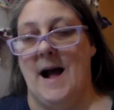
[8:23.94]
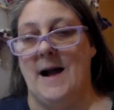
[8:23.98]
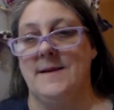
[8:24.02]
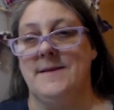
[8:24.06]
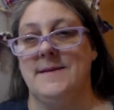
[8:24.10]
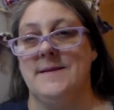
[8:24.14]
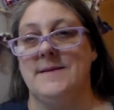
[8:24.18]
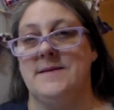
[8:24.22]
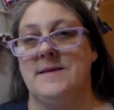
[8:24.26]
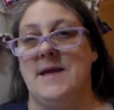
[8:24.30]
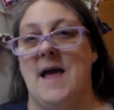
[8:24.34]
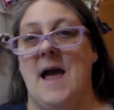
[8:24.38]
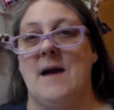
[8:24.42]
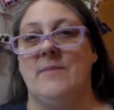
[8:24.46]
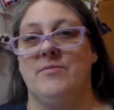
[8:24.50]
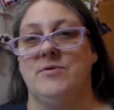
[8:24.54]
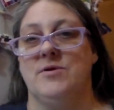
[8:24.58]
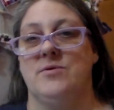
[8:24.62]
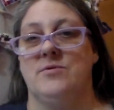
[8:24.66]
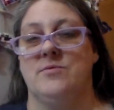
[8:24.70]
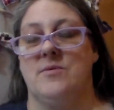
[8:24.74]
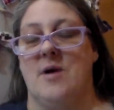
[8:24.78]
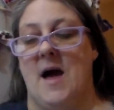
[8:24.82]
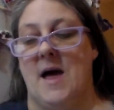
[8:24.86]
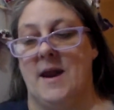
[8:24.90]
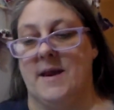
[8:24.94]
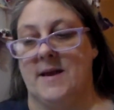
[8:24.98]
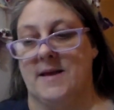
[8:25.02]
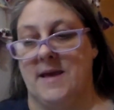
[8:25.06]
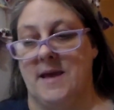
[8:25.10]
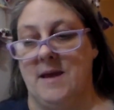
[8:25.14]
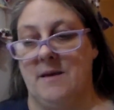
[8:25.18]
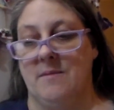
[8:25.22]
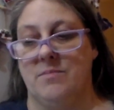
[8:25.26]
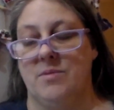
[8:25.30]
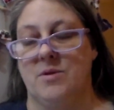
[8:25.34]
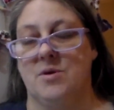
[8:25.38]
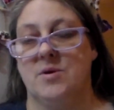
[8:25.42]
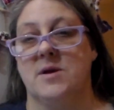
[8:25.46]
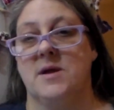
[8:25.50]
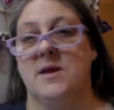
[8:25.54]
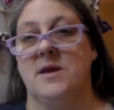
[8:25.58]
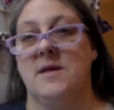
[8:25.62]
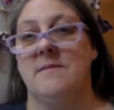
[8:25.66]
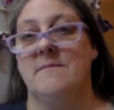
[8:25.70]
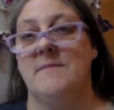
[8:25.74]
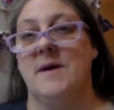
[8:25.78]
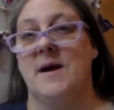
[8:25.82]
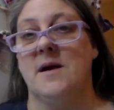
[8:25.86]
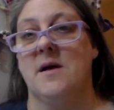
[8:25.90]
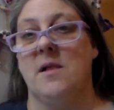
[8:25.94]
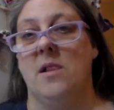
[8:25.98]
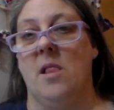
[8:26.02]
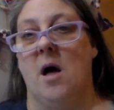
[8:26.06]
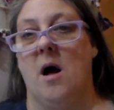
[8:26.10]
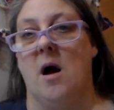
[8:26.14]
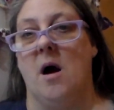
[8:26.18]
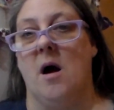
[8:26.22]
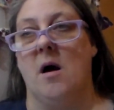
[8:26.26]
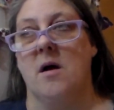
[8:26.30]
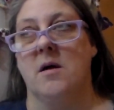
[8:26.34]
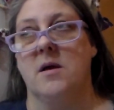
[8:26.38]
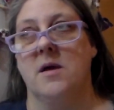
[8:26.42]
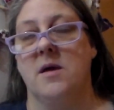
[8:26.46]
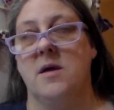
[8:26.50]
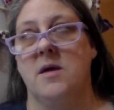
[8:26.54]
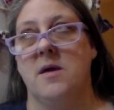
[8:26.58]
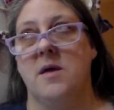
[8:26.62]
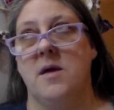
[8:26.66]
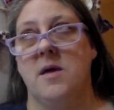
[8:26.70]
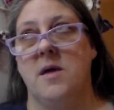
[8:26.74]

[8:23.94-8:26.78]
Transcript: I just have to try to keep looking at my clock,